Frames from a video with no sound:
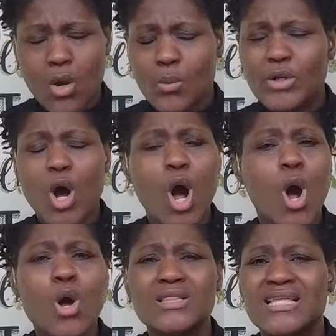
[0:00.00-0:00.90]
With
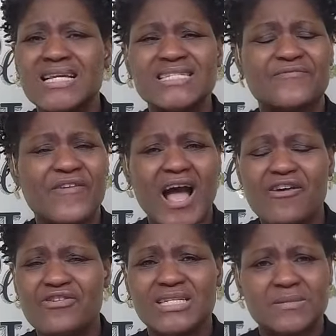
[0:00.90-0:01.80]
all these
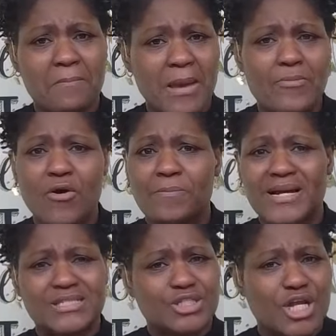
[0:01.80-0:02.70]
various members of my
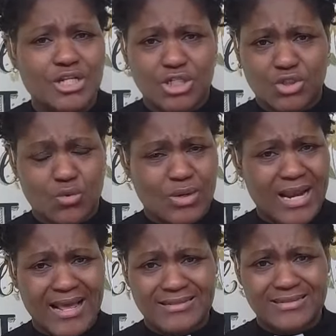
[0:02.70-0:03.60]
Sunday school
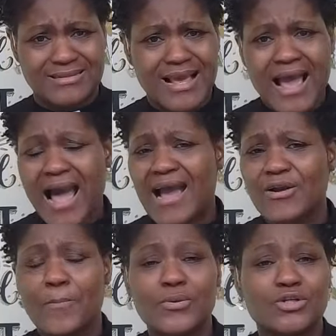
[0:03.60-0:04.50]
classes, I
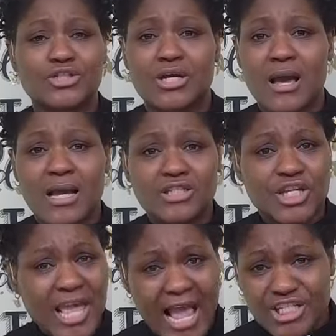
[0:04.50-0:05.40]
had put
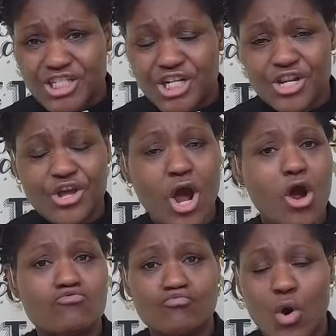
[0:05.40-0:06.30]
cash in there
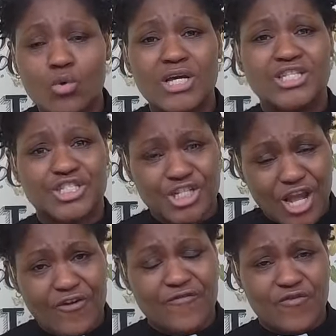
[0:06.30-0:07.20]
or wrote a
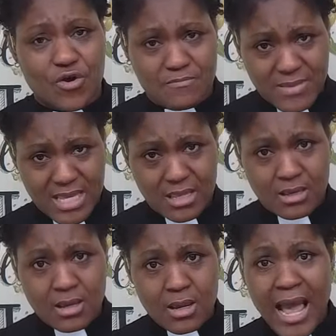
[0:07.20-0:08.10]
check for me.
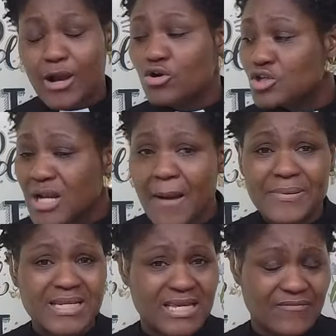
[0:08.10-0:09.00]
I could not
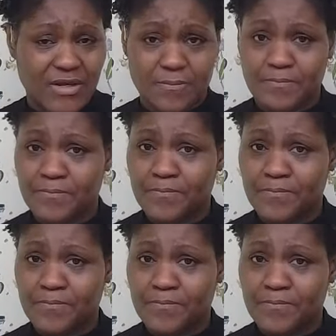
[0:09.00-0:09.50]
believe it.